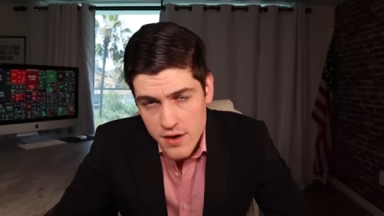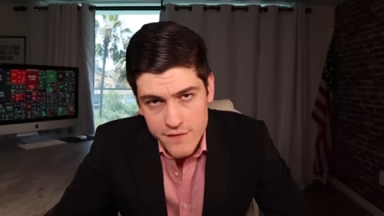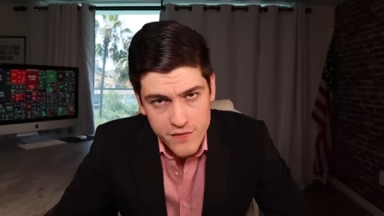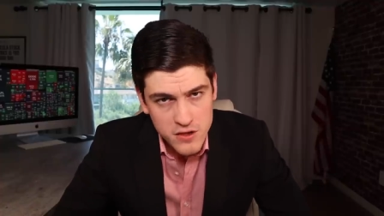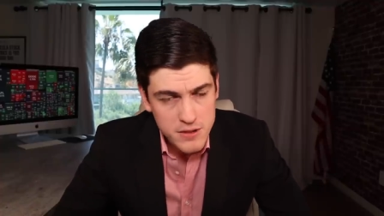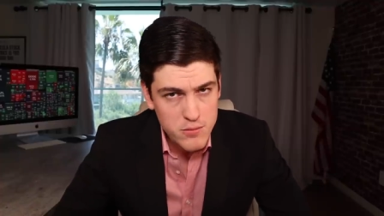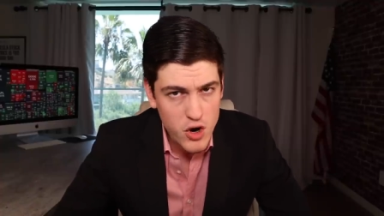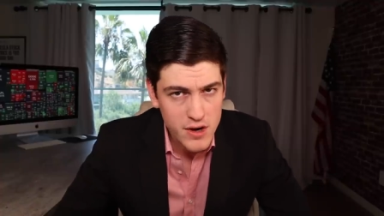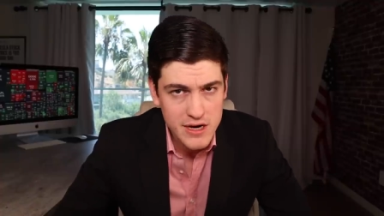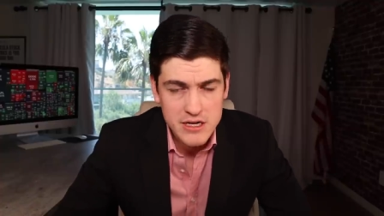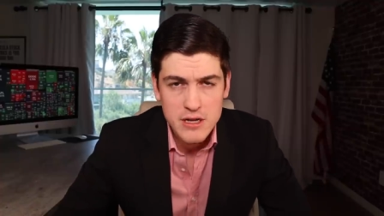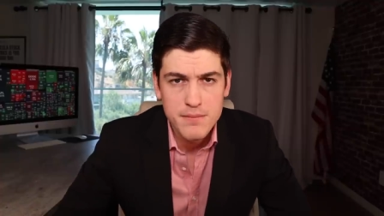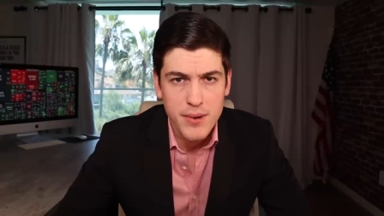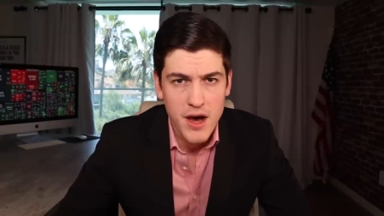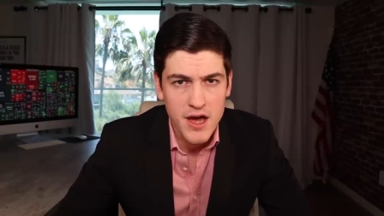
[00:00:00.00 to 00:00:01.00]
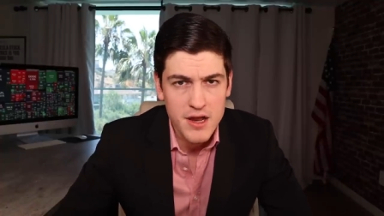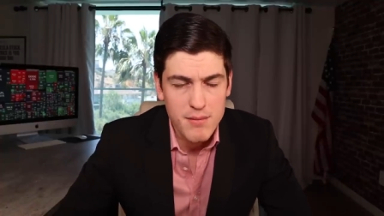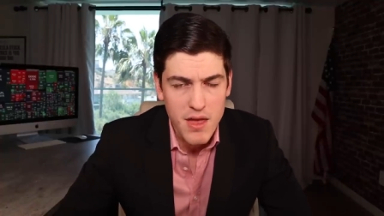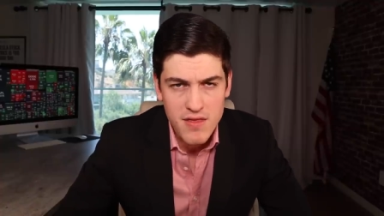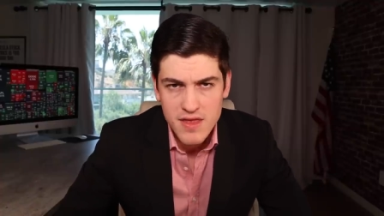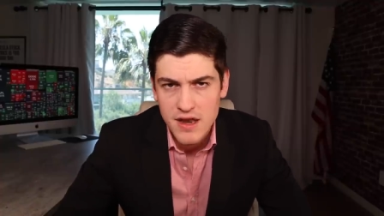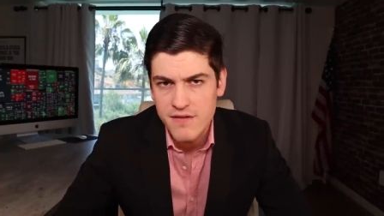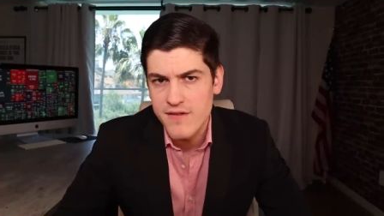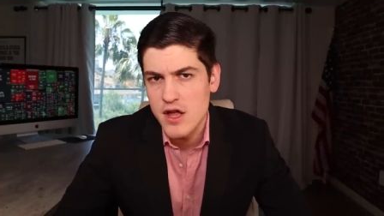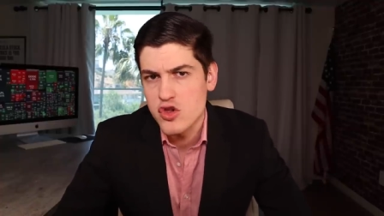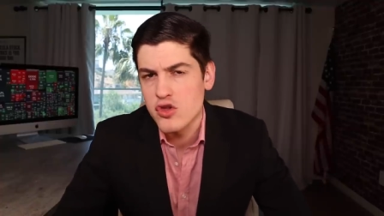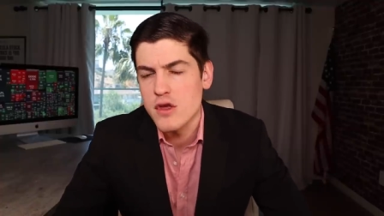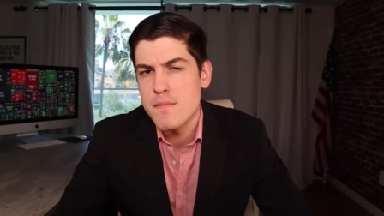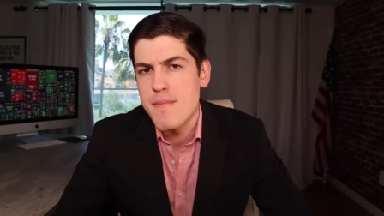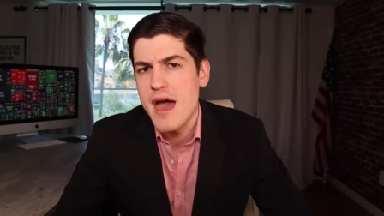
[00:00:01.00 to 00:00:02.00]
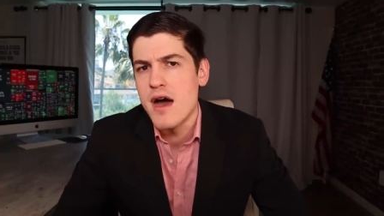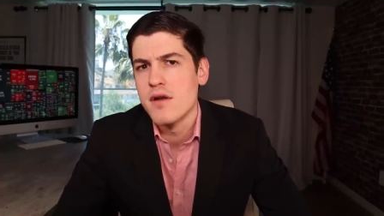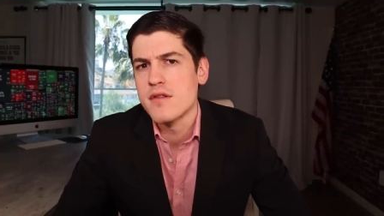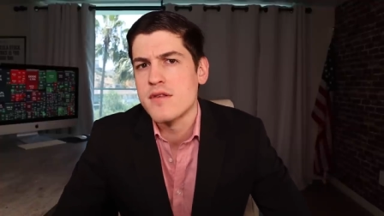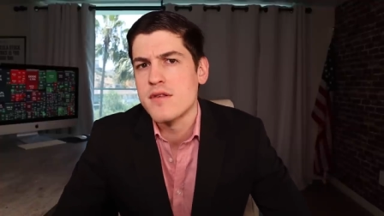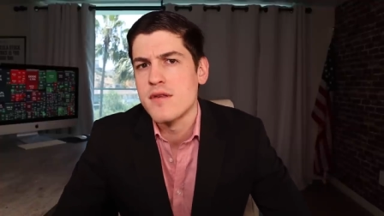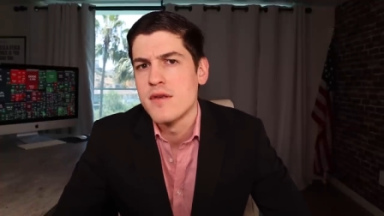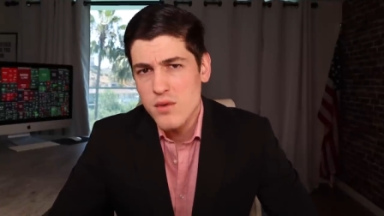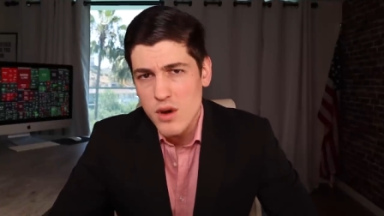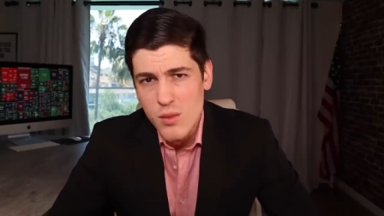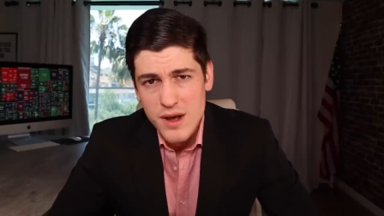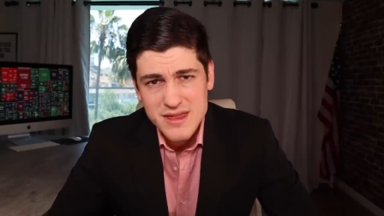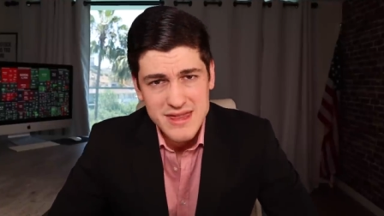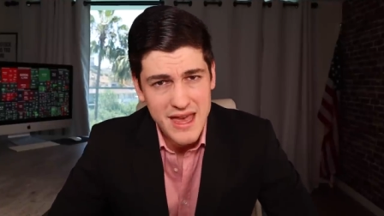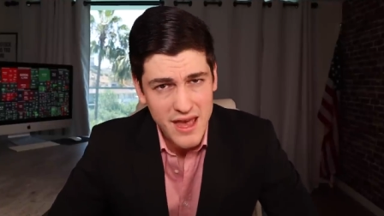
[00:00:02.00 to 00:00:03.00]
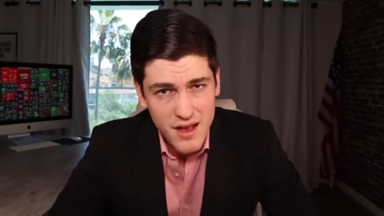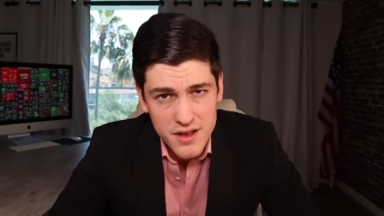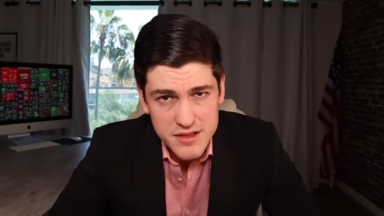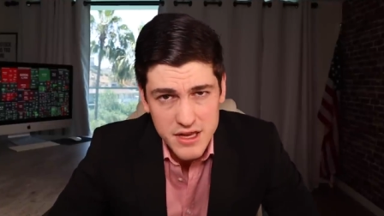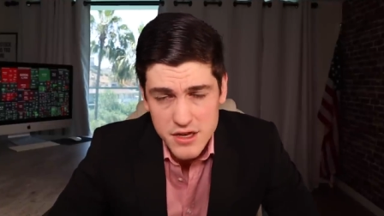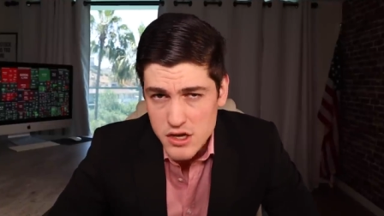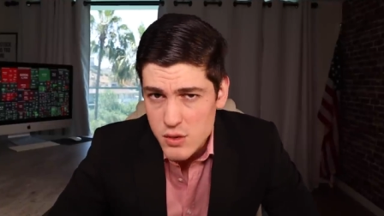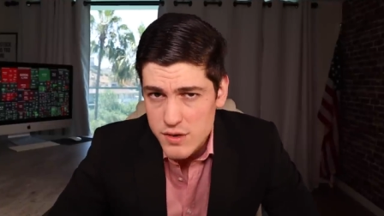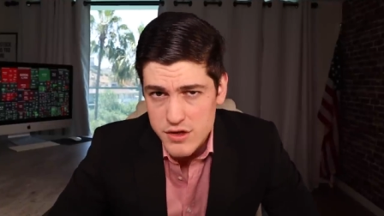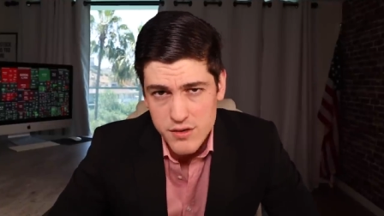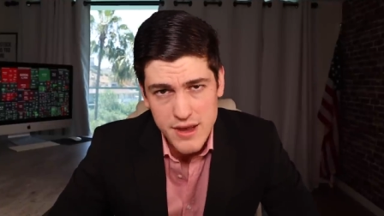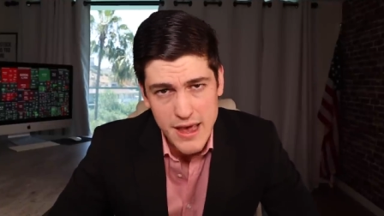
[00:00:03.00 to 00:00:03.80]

for the market to bottom and then eventually bounce, well, what the hell do you do with your